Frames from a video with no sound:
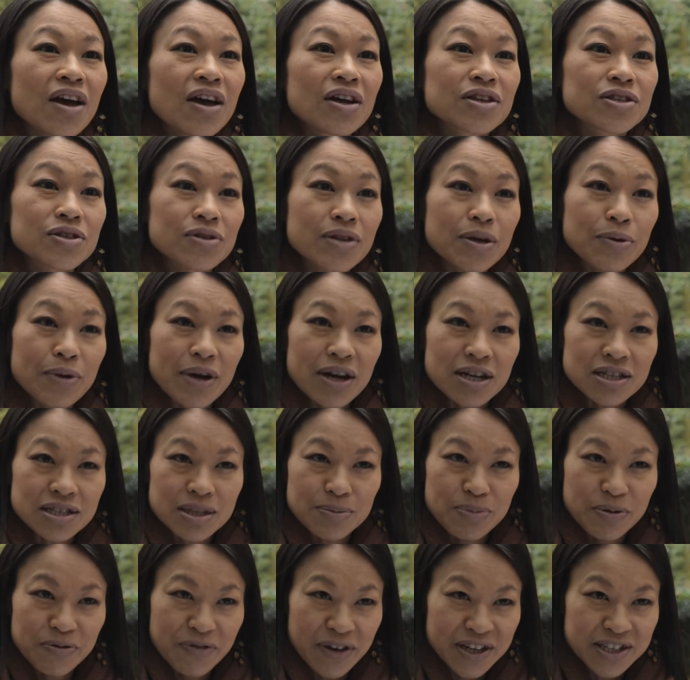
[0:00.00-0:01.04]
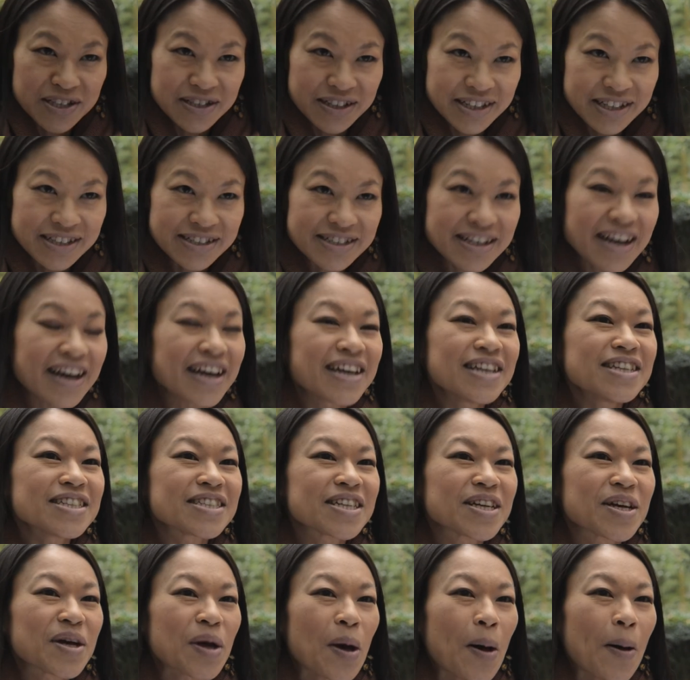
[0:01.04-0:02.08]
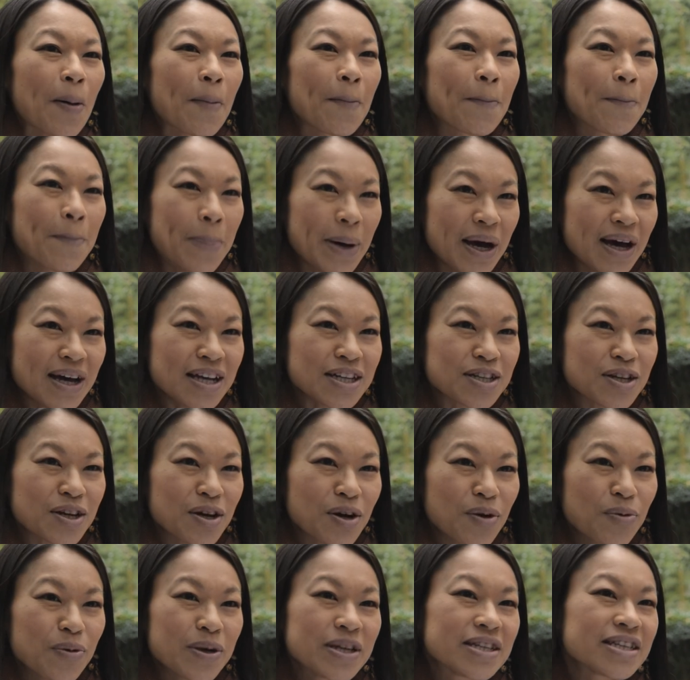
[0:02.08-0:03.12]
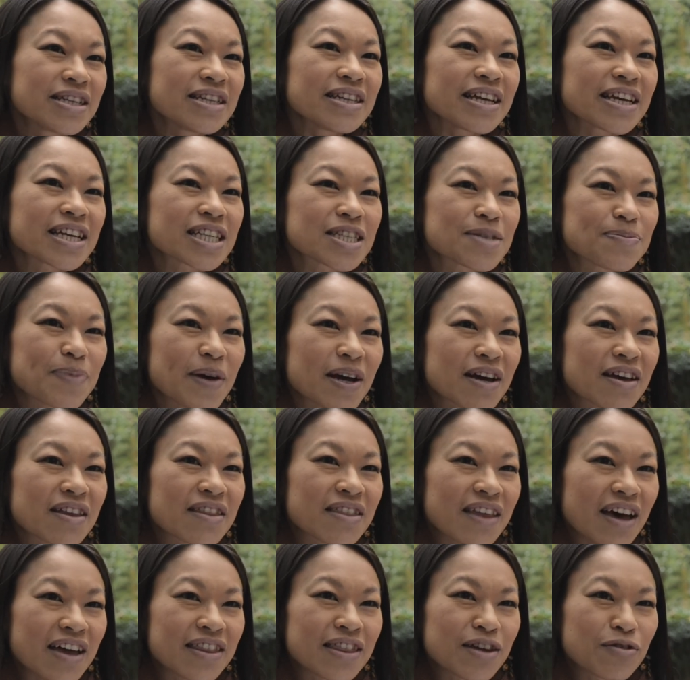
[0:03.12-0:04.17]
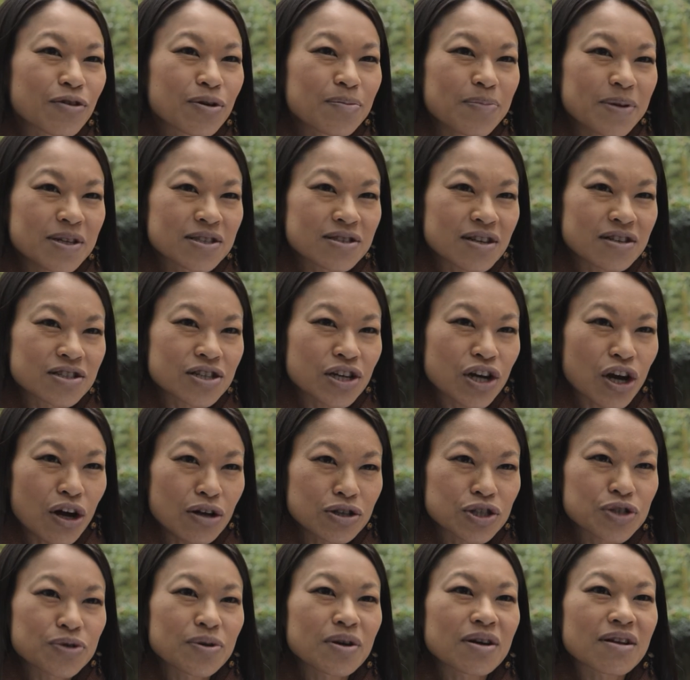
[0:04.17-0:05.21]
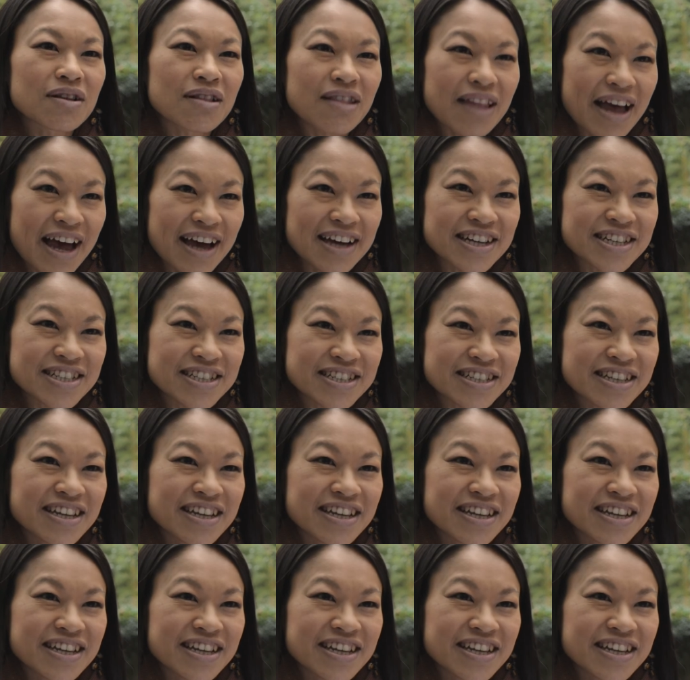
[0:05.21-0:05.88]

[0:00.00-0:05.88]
So they were actually professionally designed, but we didn't expect that there would be such a cultural clash.